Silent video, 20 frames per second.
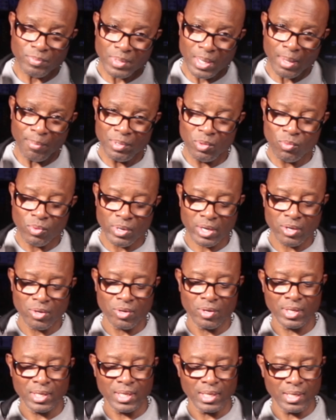I'll be working
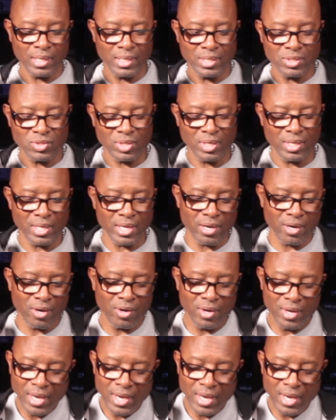on getting these in there